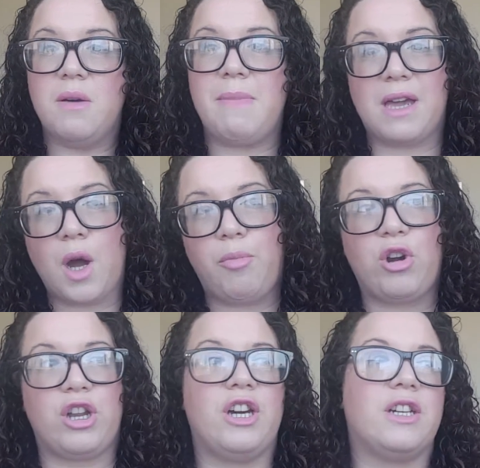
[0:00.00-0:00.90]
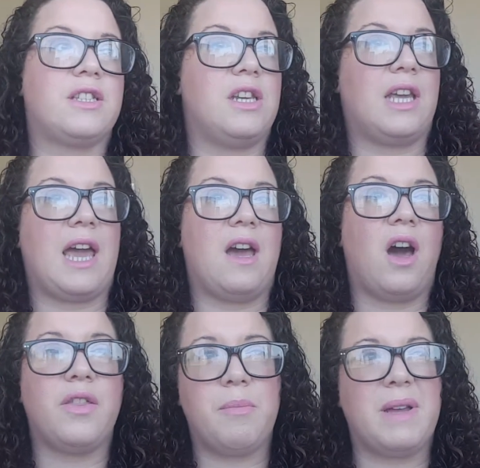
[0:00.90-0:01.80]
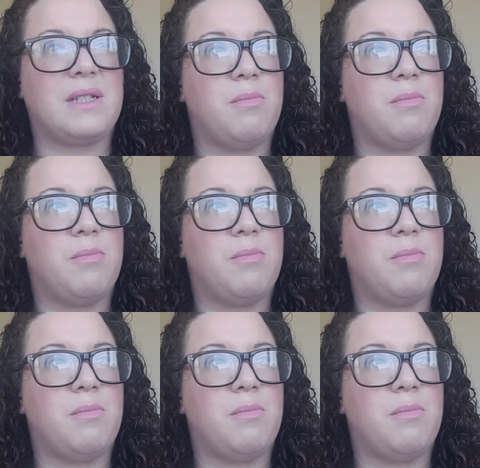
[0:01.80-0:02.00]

makeup products, and you get other bits